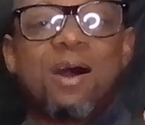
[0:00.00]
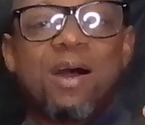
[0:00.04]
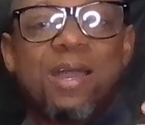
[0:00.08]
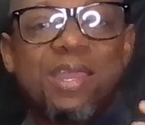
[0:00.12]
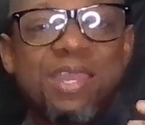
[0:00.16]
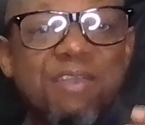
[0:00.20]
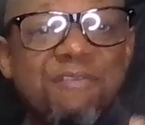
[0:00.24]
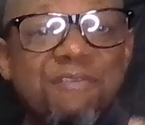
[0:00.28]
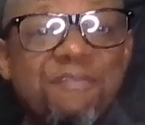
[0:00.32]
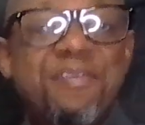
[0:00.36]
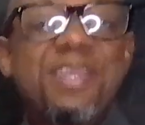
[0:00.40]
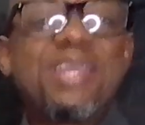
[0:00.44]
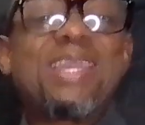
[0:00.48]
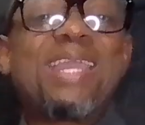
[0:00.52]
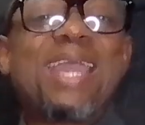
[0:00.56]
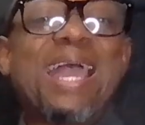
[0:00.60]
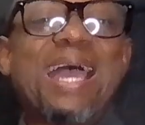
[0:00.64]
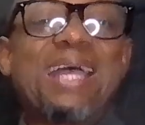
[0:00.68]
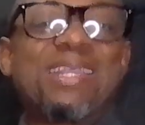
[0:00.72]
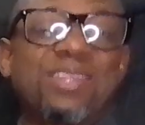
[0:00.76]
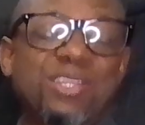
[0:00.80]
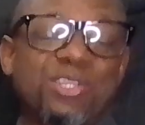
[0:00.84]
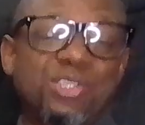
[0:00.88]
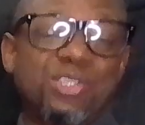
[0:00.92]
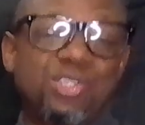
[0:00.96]
if he
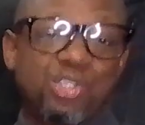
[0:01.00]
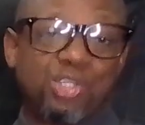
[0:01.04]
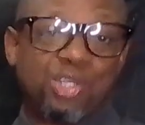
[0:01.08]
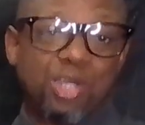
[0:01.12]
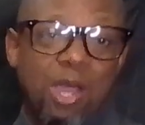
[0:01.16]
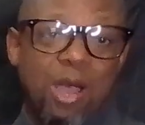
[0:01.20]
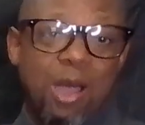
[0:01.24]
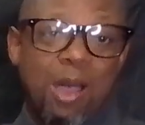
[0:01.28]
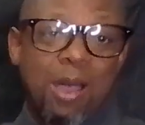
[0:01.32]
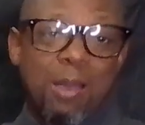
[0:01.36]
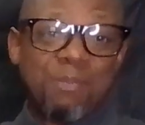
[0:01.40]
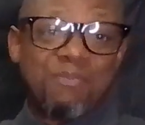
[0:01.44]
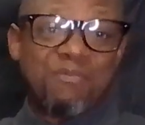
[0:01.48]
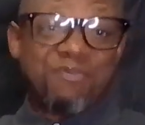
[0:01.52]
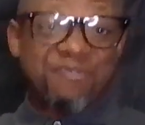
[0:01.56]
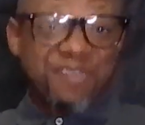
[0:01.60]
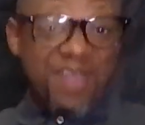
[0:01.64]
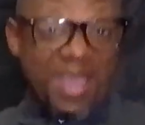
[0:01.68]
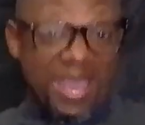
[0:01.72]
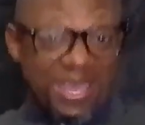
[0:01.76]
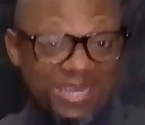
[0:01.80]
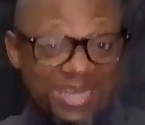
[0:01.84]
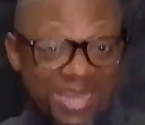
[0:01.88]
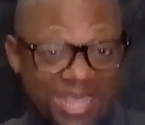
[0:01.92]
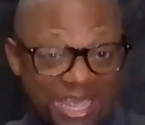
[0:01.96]
got this job
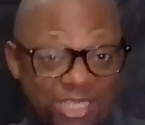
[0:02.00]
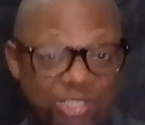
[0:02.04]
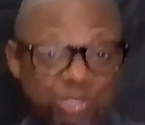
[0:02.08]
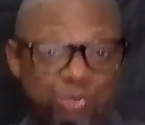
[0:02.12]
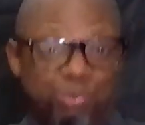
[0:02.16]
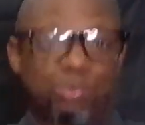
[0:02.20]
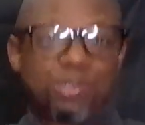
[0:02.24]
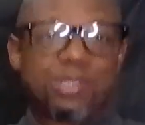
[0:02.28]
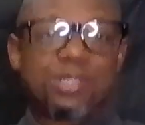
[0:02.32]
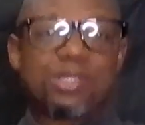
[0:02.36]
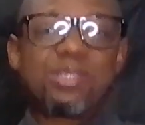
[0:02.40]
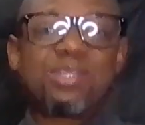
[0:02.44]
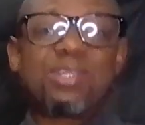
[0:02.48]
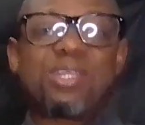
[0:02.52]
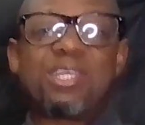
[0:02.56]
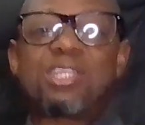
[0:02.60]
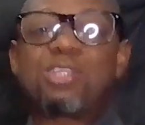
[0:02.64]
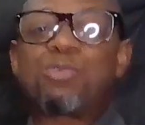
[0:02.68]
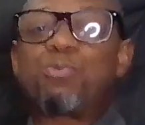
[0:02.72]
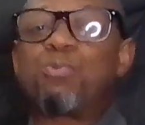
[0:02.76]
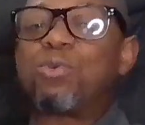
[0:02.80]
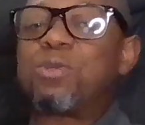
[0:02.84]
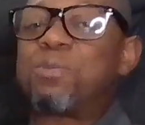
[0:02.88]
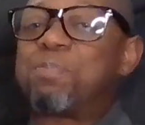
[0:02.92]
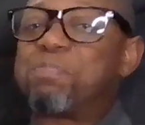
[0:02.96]
financially,
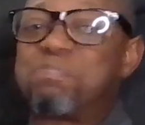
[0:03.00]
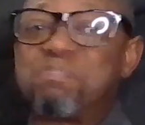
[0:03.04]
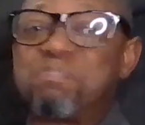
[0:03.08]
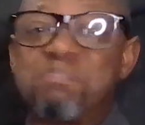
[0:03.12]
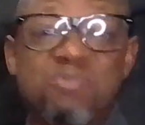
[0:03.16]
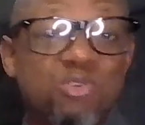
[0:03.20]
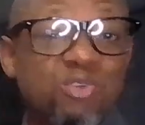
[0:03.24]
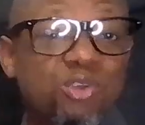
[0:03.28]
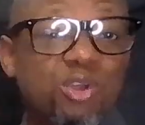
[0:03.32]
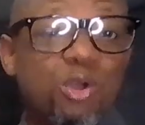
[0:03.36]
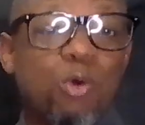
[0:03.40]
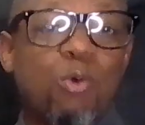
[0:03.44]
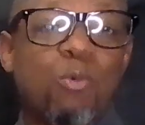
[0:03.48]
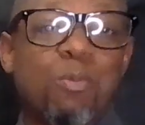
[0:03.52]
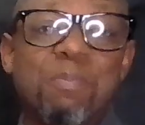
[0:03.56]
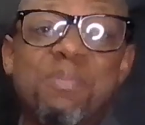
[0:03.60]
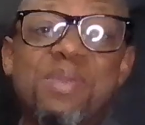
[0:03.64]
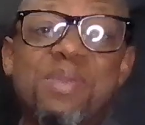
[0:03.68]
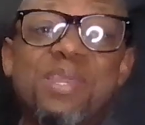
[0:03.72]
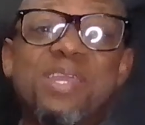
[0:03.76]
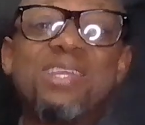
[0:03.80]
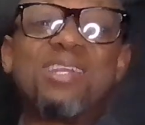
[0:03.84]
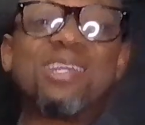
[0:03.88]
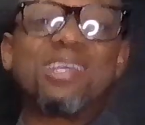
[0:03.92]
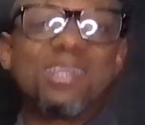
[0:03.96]
this would
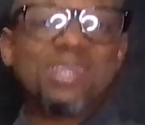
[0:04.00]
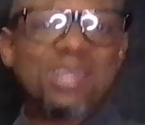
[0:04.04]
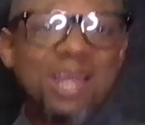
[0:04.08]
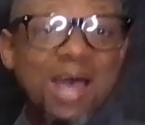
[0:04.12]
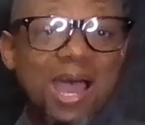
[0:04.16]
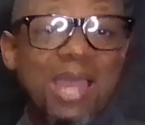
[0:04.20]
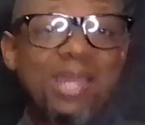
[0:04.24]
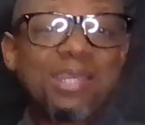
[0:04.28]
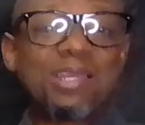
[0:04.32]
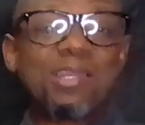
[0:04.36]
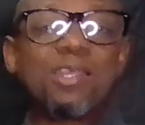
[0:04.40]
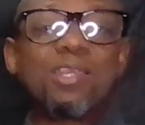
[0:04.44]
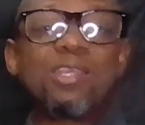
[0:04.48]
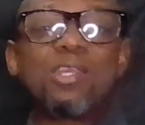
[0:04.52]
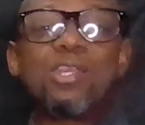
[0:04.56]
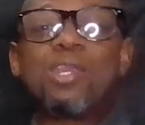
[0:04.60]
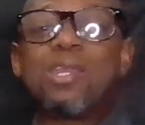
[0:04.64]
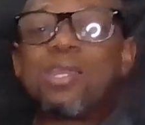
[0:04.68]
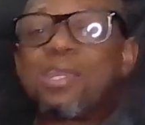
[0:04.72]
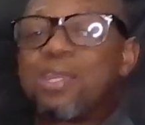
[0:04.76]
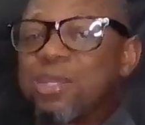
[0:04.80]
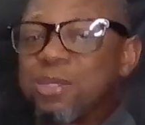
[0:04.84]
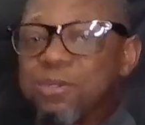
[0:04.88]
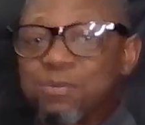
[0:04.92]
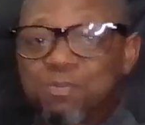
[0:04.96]
mean a lot.
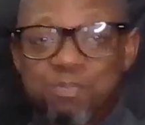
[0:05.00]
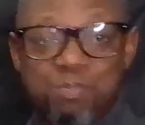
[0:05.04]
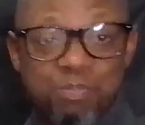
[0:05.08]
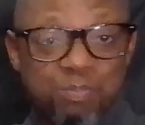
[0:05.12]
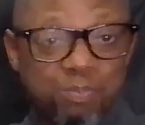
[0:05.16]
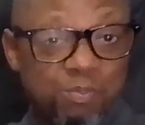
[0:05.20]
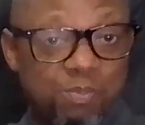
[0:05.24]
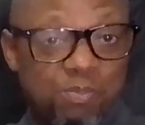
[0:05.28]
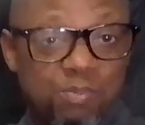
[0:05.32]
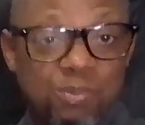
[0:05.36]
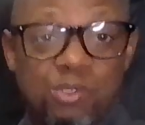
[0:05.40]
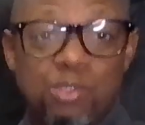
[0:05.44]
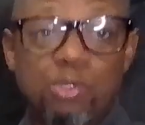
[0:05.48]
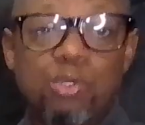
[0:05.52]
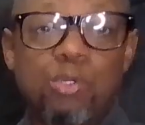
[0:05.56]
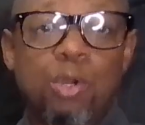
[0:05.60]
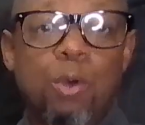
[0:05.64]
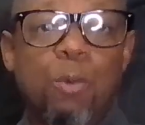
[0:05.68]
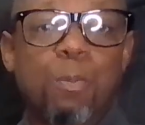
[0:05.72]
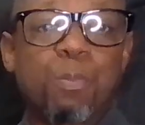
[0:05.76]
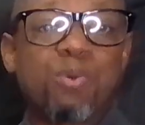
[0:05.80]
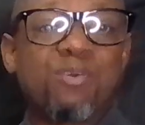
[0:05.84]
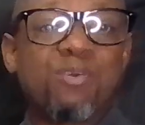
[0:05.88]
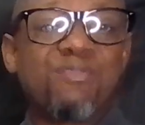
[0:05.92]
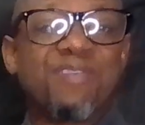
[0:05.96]
He could
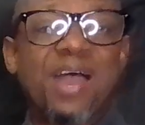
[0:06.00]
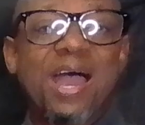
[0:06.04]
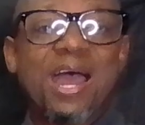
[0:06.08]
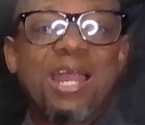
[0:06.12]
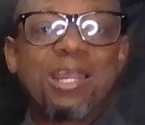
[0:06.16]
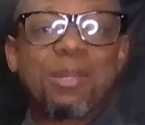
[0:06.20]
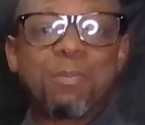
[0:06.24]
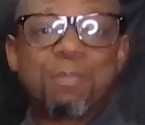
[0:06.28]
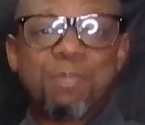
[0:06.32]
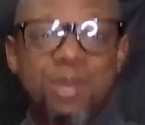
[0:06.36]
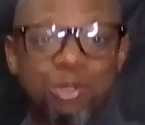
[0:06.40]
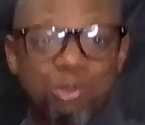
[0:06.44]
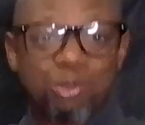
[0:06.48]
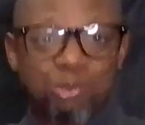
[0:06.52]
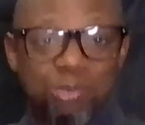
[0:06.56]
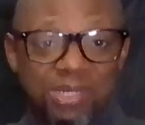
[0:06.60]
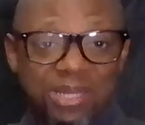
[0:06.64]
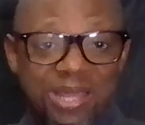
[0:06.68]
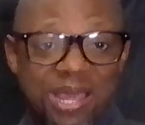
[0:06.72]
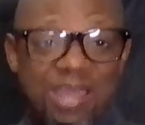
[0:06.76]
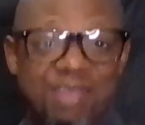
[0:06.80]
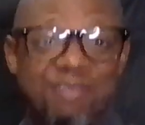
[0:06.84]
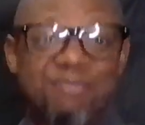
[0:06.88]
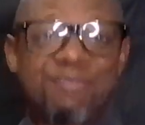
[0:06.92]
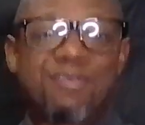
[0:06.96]
provide a better
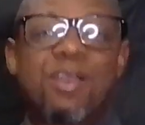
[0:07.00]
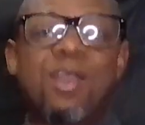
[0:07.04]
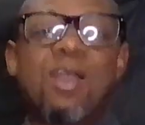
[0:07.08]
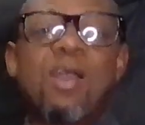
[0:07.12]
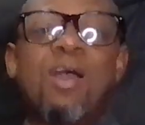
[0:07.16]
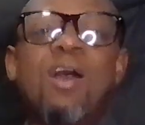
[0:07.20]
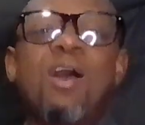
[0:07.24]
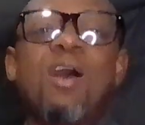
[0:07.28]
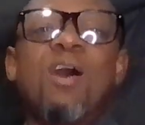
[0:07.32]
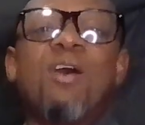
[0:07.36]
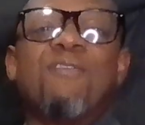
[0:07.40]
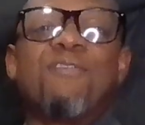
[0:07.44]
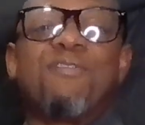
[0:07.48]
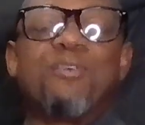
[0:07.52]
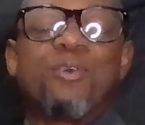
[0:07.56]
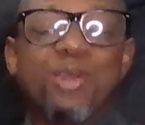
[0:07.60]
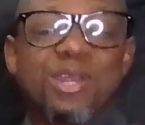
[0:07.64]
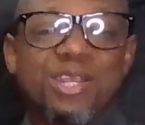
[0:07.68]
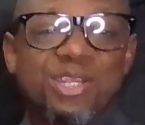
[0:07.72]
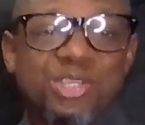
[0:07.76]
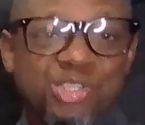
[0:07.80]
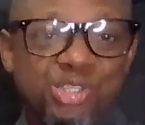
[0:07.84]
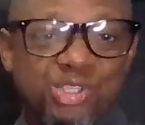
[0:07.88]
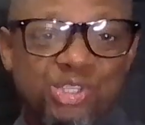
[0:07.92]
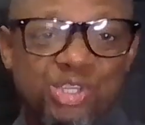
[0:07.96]
life for
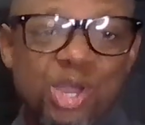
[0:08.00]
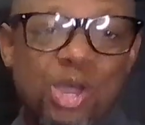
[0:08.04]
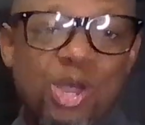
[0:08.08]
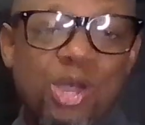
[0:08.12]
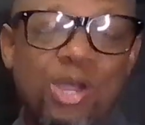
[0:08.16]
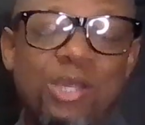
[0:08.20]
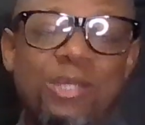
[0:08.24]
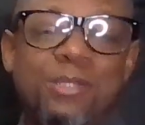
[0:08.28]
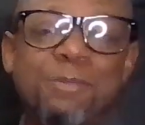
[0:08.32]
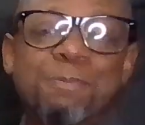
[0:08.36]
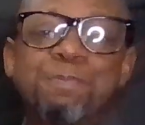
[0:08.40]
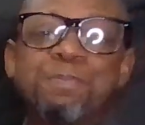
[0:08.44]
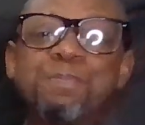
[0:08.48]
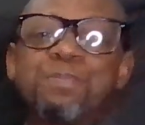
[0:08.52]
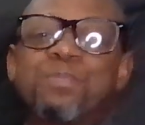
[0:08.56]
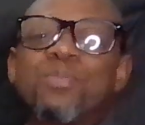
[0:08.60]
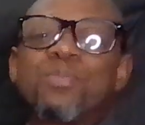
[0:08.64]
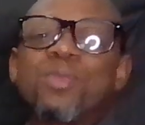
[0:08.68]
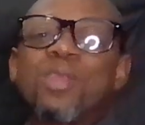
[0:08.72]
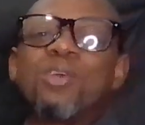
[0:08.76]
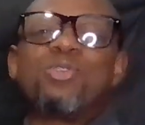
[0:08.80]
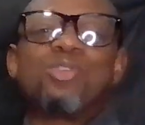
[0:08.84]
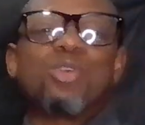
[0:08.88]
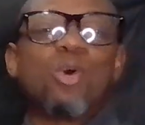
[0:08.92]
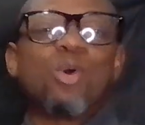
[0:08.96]
his son,
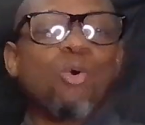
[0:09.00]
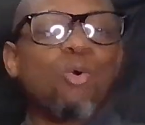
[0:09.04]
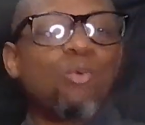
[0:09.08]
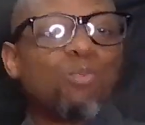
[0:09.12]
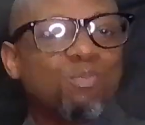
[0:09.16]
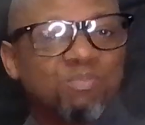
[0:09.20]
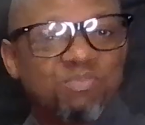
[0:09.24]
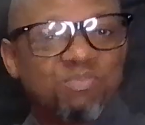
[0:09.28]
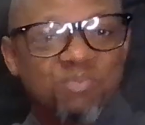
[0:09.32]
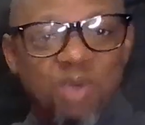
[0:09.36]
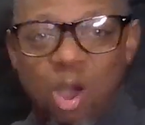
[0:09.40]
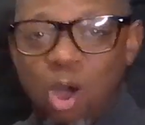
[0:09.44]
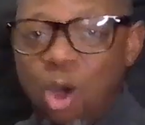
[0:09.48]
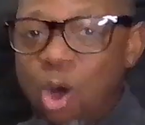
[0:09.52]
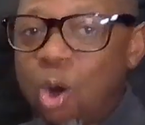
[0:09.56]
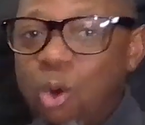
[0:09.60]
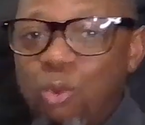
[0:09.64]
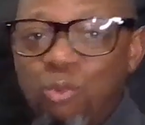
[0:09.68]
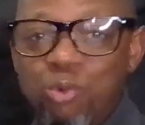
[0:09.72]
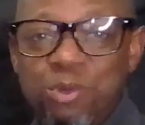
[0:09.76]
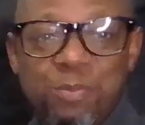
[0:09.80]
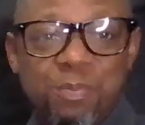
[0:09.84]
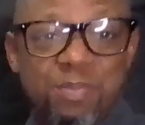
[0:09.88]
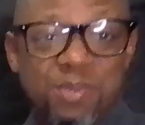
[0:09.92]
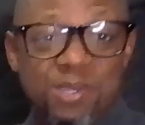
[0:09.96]
so all
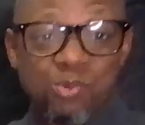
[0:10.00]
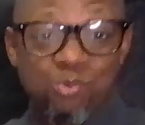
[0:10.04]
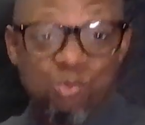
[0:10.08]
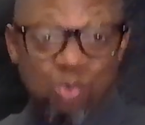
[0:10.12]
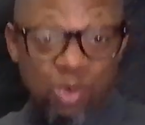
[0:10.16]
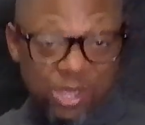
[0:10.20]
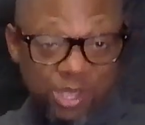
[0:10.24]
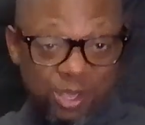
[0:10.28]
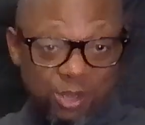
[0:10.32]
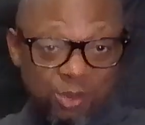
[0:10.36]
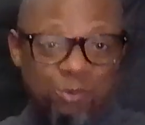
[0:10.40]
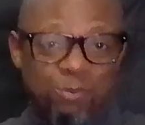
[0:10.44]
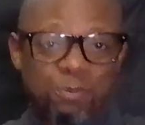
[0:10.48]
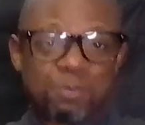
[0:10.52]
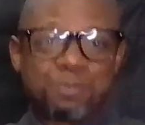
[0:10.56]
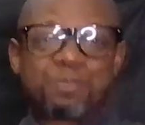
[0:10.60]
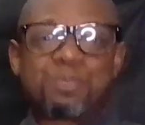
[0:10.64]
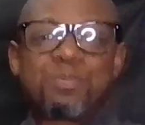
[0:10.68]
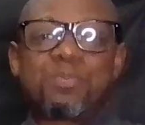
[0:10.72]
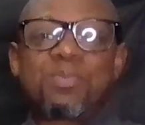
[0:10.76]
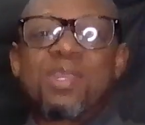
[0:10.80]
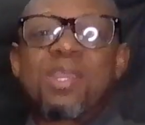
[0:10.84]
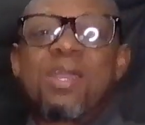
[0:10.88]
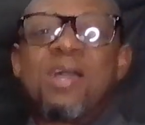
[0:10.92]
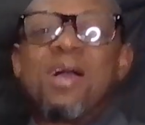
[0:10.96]
would be well.
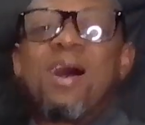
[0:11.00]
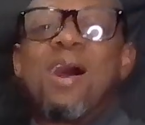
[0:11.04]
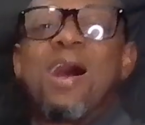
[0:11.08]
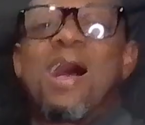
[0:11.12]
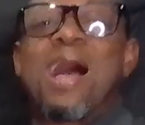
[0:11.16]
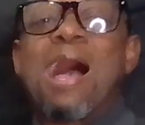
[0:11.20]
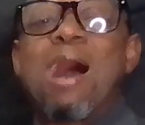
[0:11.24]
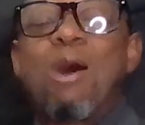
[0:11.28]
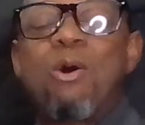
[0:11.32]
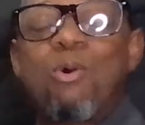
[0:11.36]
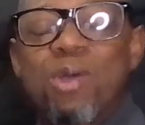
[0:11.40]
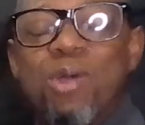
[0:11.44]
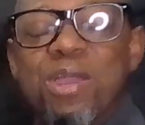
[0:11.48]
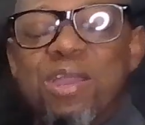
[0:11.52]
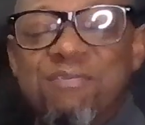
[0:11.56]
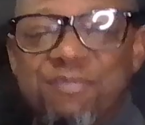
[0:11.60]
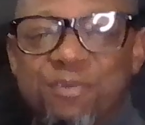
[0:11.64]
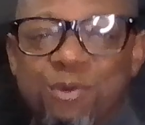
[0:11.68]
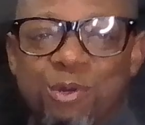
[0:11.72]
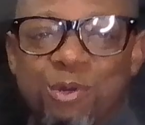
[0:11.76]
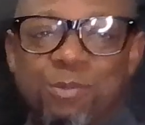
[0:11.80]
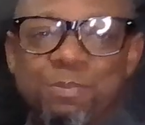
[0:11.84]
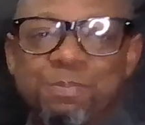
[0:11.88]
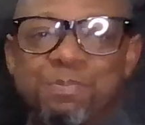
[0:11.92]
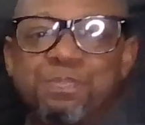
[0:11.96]

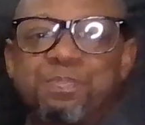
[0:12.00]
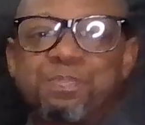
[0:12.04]
However,